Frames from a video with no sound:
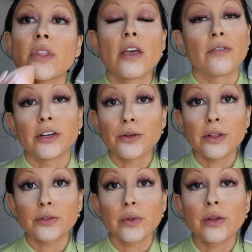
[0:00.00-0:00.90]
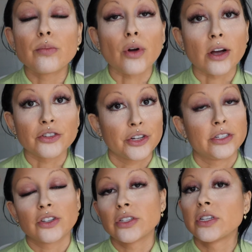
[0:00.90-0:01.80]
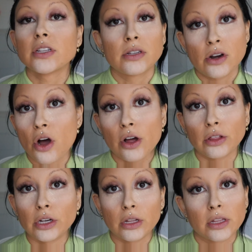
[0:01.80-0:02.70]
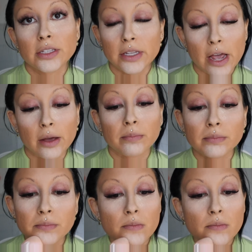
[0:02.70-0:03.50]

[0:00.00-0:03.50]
If I do this with a brush, it just does not look the same.